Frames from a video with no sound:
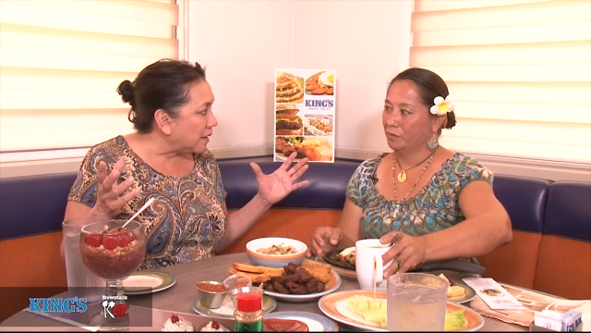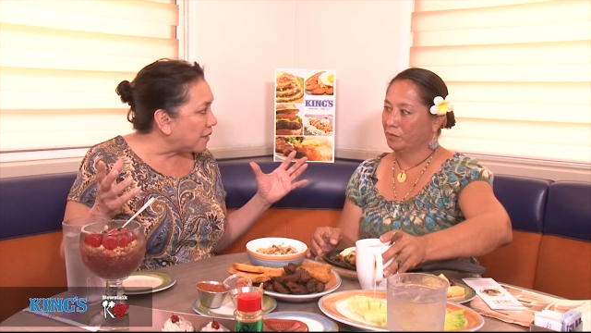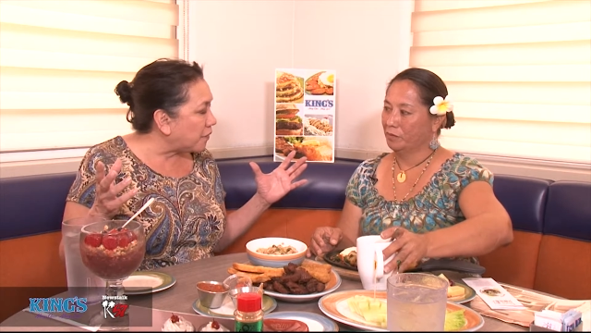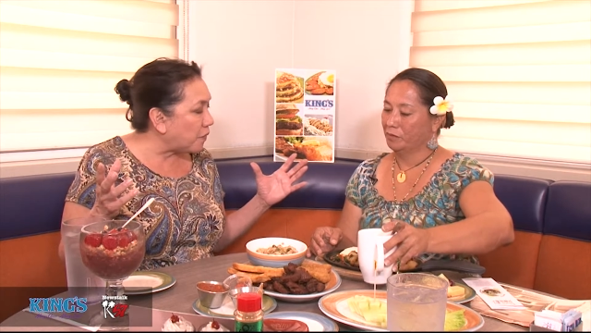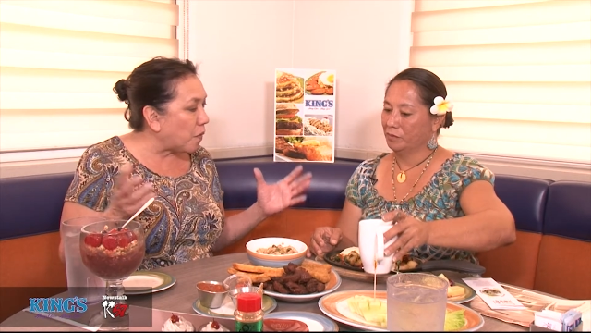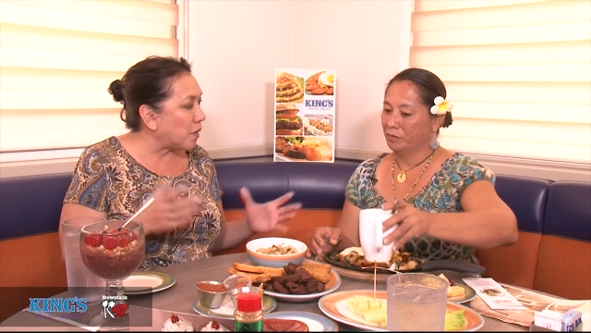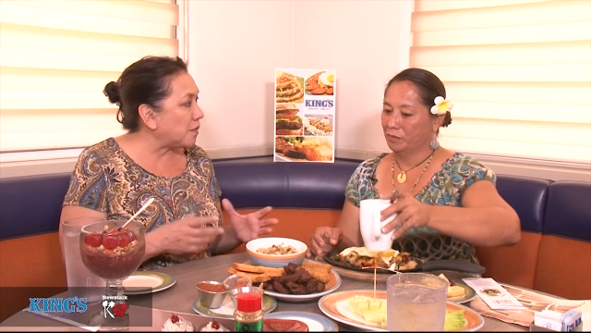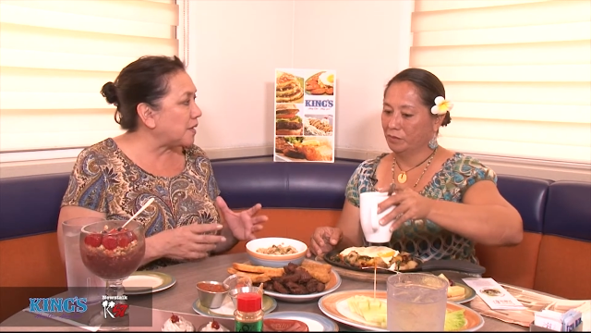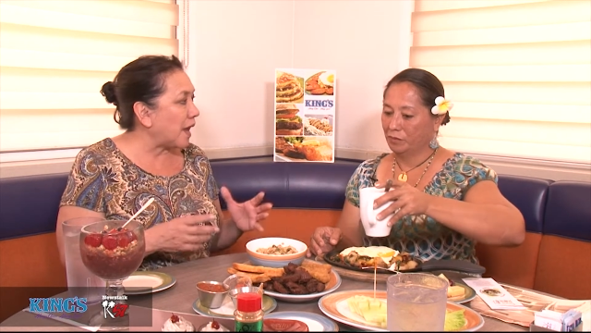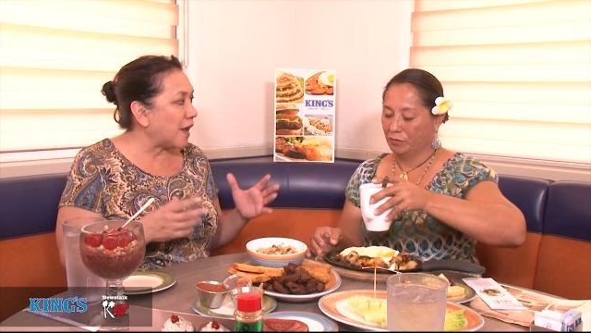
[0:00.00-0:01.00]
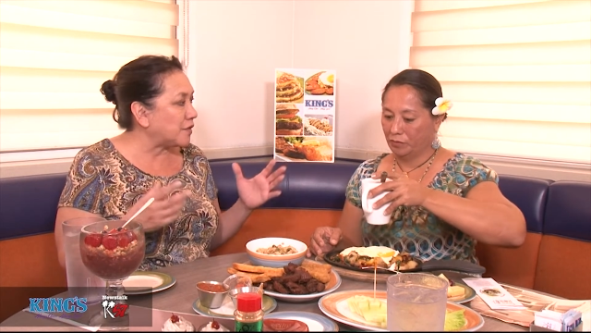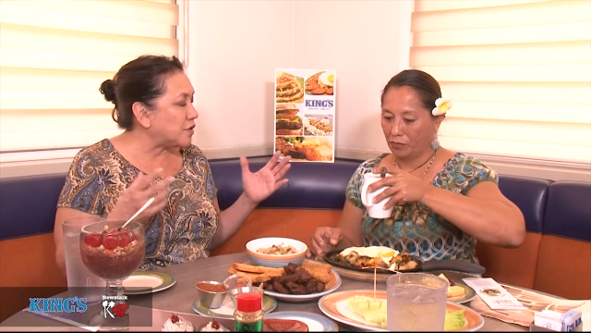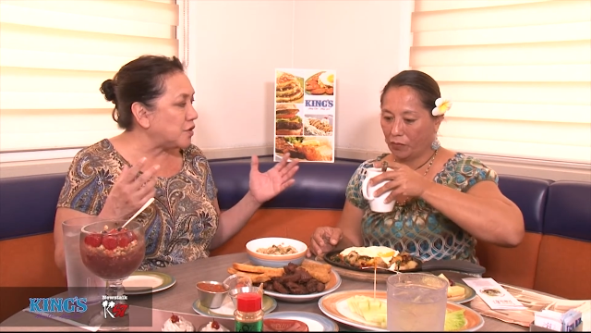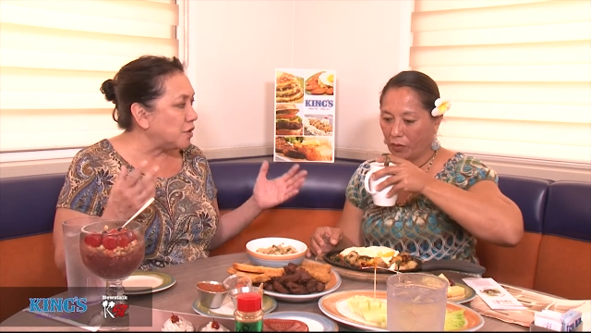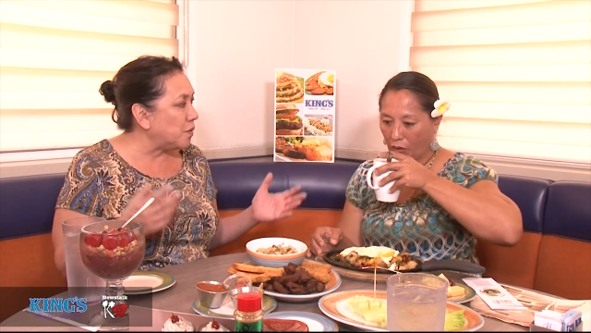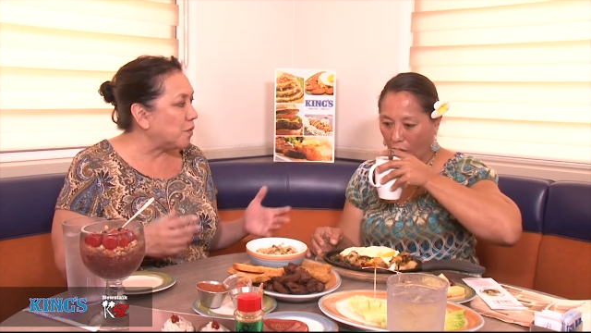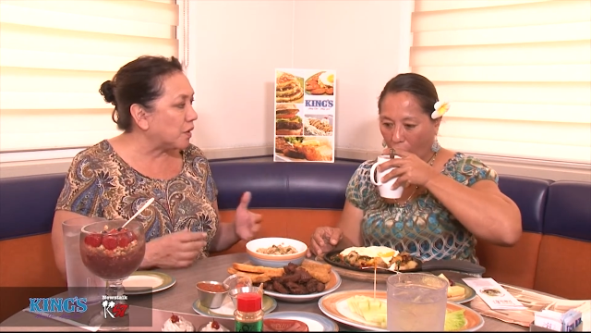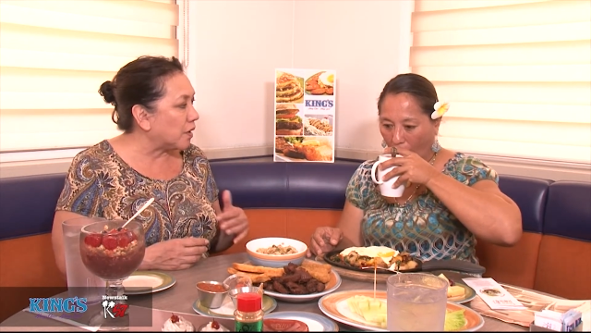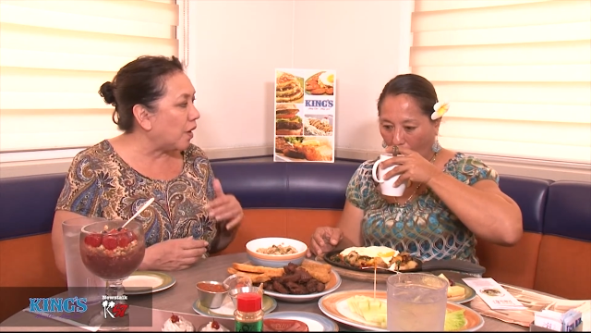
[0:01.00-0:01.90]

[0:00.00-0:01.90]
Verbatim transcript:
Speaker 1: formed as you were